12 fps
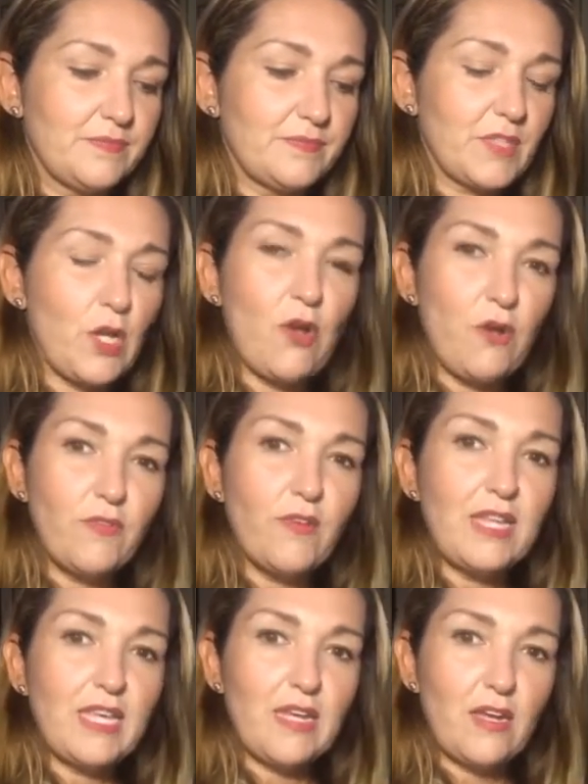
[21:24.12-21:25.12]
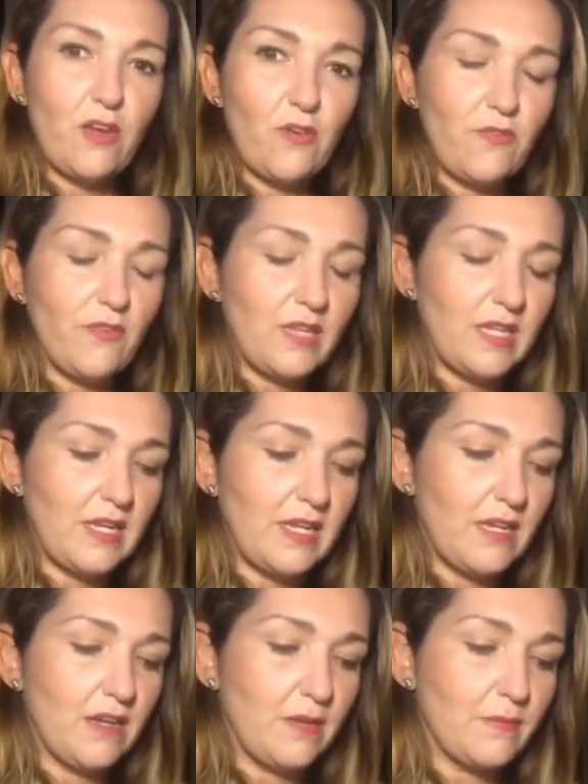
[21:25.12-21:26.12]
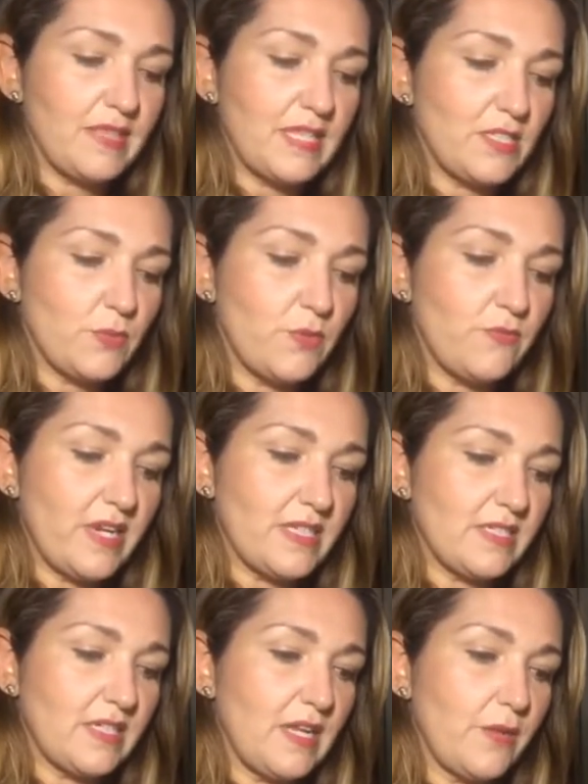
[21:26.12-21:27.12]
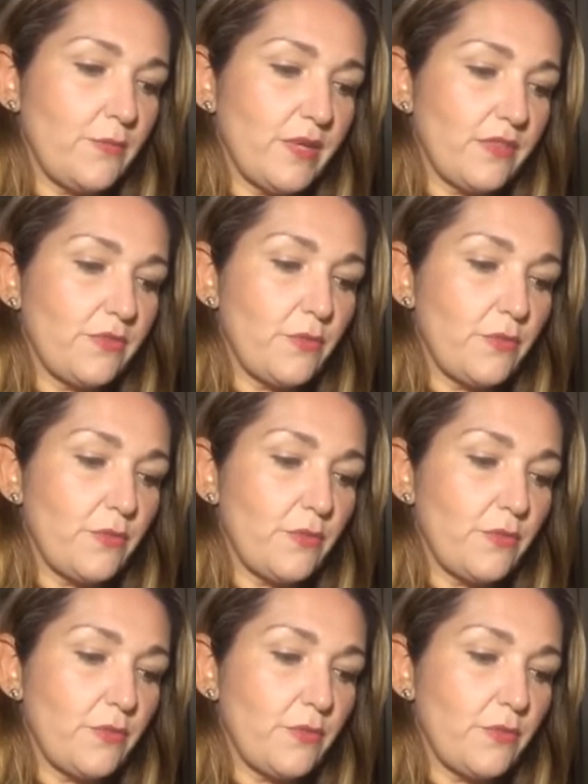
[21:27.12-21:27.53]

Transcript: hopefully this will resonate with